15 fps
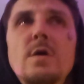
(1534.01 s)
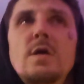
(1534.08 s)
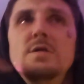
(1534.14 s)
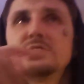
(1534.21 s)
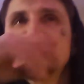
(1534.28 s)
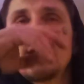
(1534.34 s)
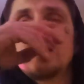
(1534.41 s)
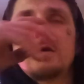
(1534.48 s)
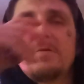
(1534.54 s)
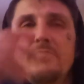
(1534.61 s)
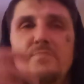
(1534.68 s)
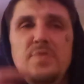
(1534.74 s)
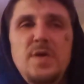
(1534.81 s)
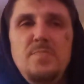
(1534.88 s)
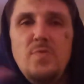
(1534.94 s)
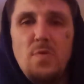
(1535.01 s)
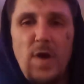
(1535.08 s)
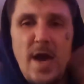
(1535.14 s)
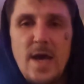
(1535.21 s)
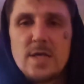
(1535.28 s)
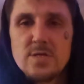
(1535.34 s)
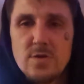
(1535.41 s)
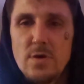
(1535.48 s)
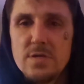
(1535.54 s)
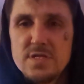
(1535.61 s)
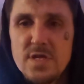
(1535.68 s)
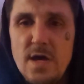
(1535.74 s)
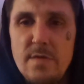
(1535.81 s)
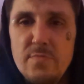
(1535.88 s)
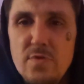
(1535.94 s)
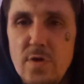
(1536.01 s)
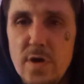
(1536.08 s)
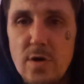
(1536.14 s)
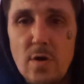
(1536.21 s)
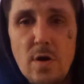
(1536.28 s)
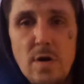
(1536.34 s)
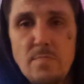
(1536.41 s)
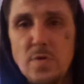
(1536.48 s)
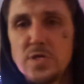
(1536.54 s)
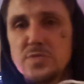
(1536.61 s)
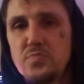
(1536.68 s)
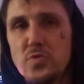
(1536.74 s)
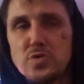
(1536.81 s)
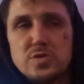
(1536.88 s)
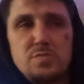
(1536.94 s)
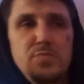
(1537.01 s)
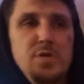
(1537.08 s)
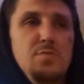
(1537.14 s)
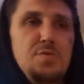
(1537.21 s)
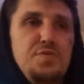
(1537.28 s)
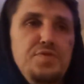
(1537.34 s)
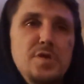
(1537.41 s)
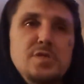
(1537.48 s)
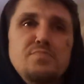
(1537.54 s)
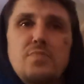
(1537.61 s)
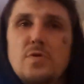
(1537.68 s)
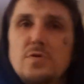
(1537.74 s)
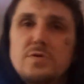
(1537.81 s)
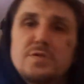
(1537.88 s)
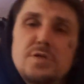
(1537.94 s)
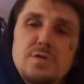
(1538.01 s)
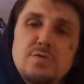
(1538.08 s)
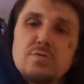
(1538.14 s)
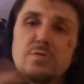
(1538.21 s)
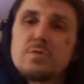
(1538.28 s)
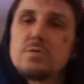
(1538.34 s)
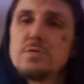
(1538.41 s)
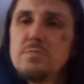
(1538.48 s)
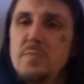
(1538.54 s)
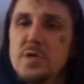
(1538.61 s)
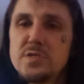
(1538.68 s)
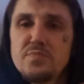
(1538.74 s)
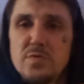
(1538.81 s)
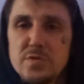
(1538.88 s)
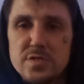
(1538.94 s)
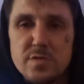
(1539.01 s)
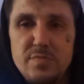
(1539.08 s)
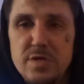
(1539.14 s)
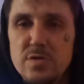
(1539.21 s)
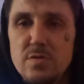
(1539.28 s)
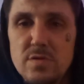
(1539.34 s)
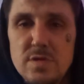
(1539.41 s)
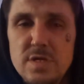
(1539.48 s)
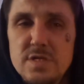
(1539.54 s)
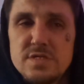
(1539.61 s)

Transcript: It's like people ask all the time, they're like, oh, am I supposed to be with this person, or am I supposed to be doing?